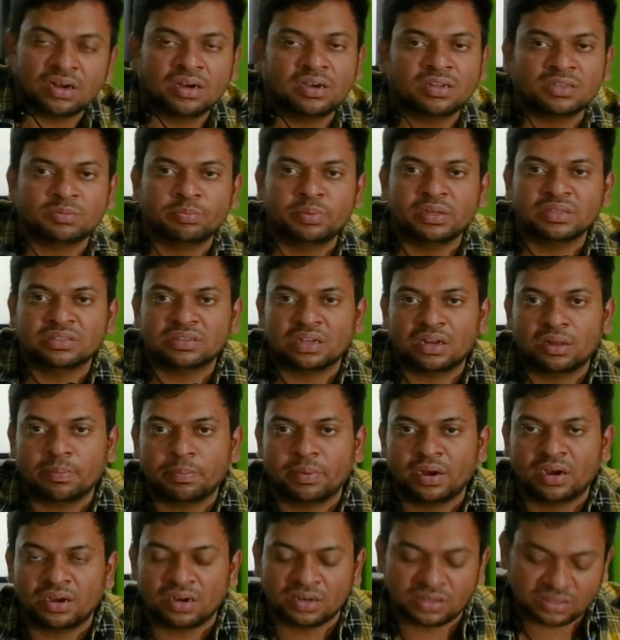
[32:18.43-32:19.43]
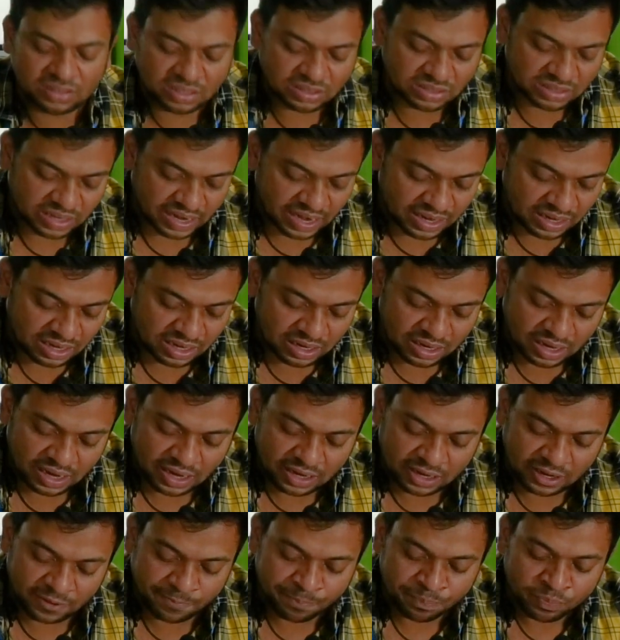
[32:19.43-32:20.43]
It has been celebrated since
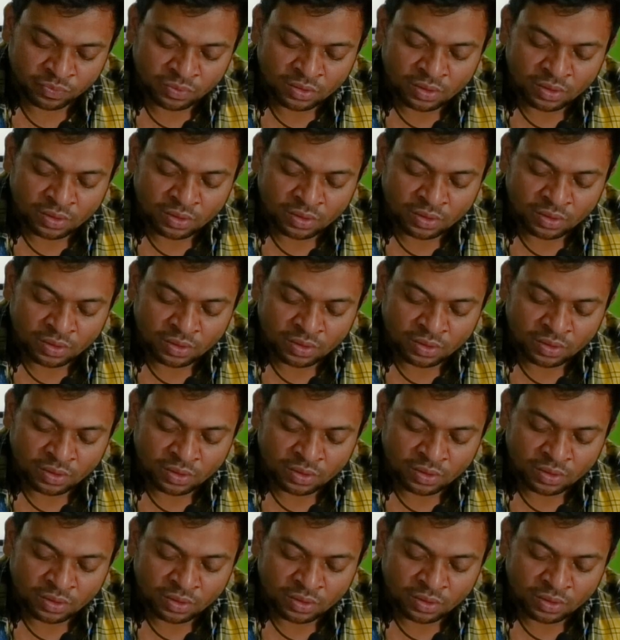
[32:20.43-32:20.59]
1880.